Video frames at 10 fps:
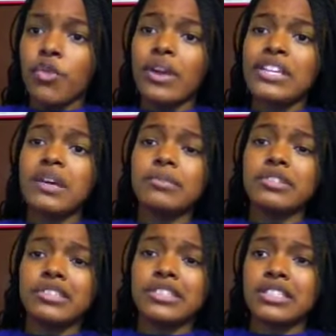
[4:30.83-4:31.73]
Wake up,
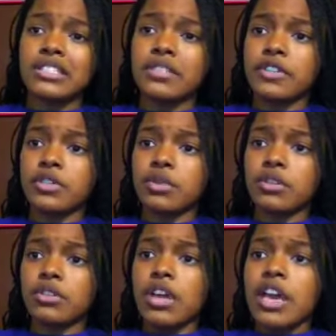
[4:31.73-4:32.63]
you descendants of
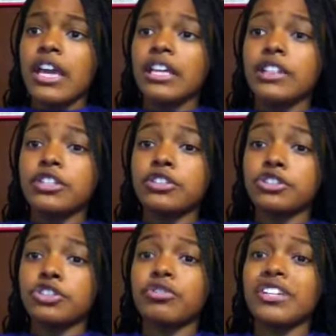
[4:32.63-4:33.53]
Israel, and learn the
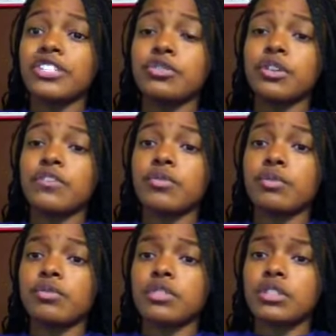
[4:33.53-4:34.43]
true history of your
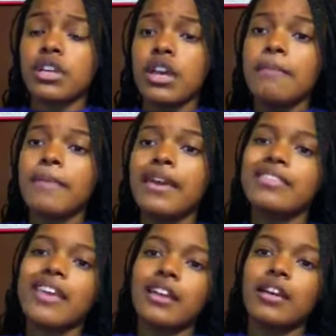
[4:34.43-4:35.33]
roots.
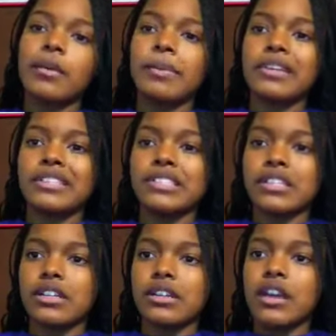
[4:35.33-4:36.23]
Make that a pun
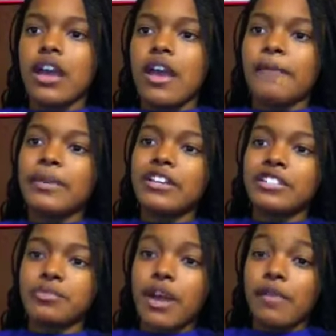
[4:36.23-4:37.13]
intended, because
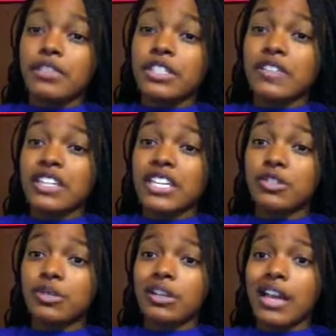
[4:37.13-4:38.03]
the prophecy of the
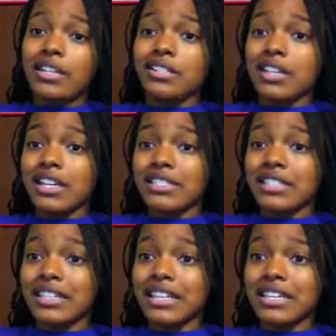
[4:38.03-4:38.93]
Israelites is
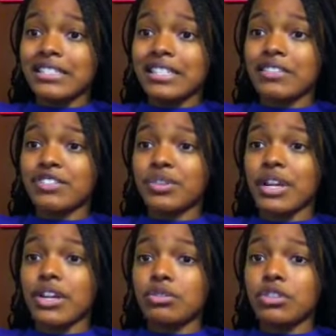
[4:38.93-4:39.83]
the Atlantic slave
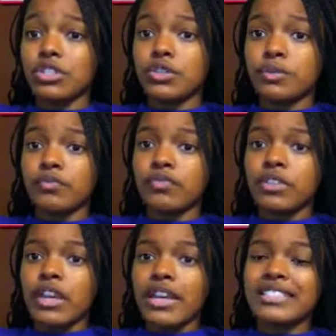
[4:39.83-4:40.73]
trade known to you.
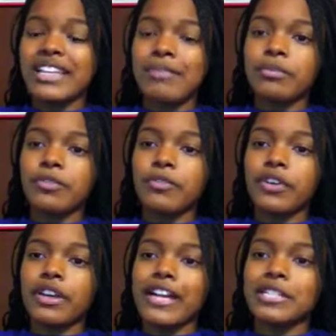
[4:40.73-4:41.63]
It's time to
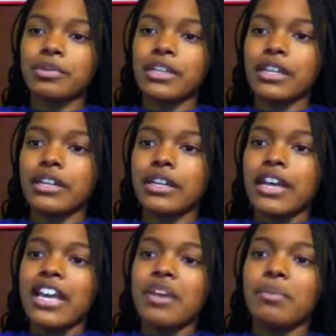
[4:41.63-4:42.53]
fulfill God's plan
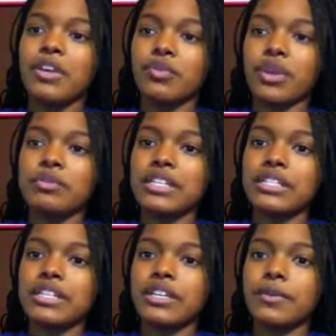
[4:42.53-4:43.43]
and be a remnant
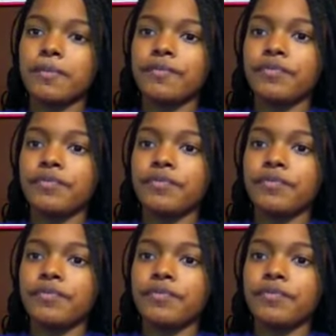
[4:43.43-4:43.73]
to him.